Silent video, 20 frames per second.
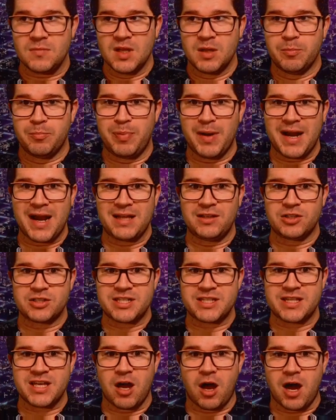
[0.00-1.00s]
but I looked
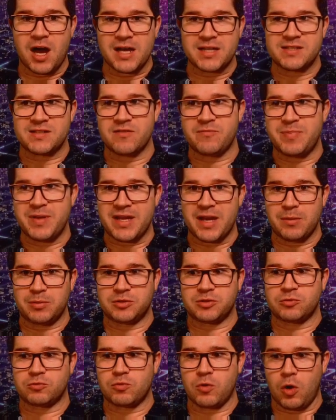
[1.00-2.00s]
at the odds of being able
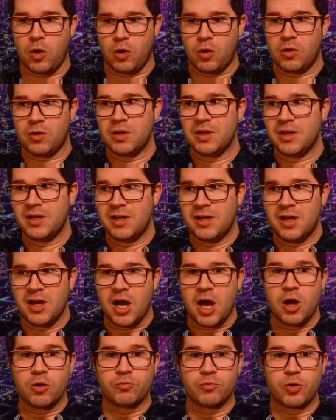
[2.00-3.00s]
to roll
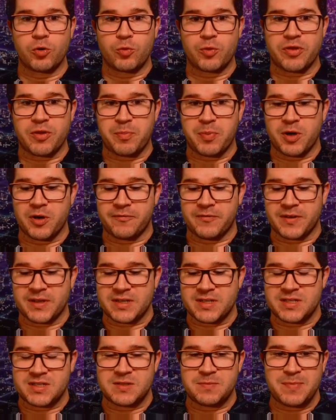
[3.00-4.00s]
a rune with a
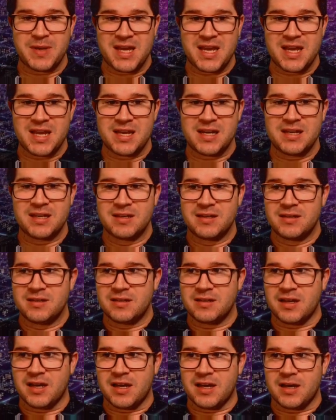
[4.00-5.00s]
perfect speed,
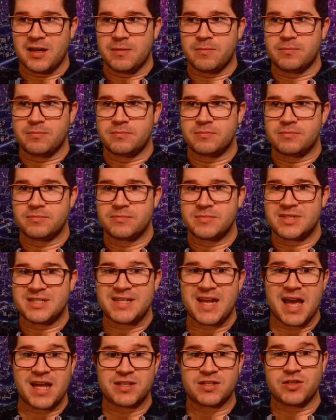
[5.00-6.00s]
um,
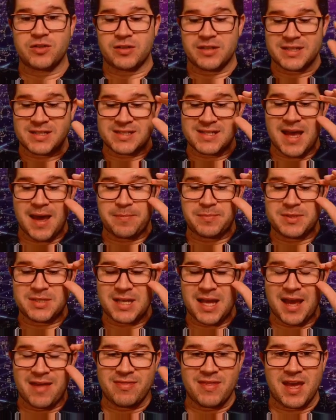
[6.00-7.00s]
stats you'll accept,
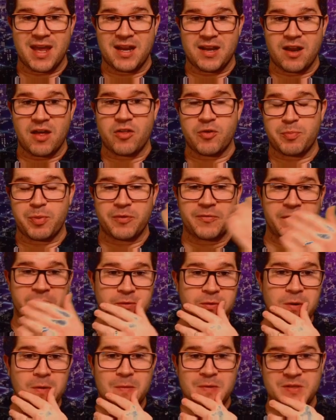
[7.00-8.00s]
and then another perfect
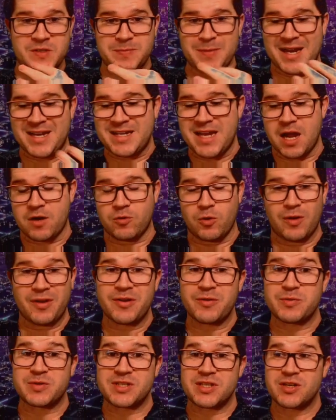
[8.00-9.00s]
roll, which is my attack roll, and
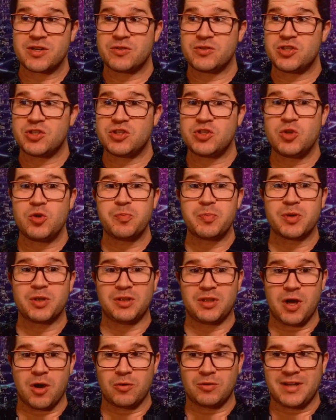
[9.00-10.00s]
it was super
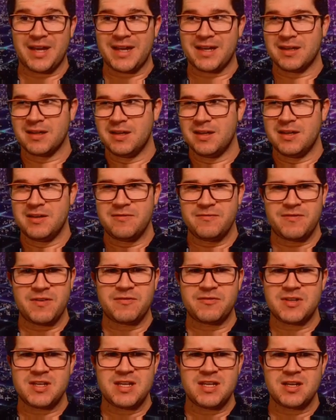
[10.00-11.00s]
low, like
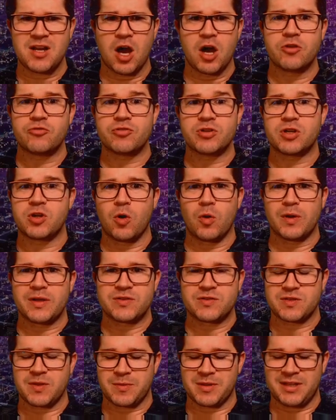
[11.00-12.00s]
fifteen hundred coins
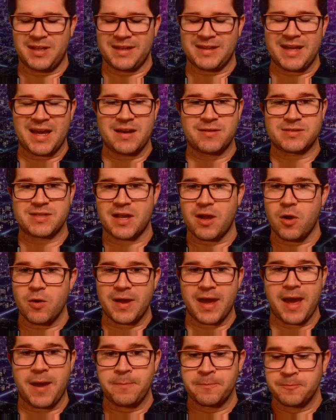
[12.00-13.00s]
or something like that. And I was like,
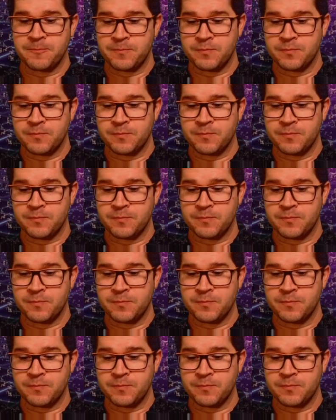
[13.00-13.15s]
okay,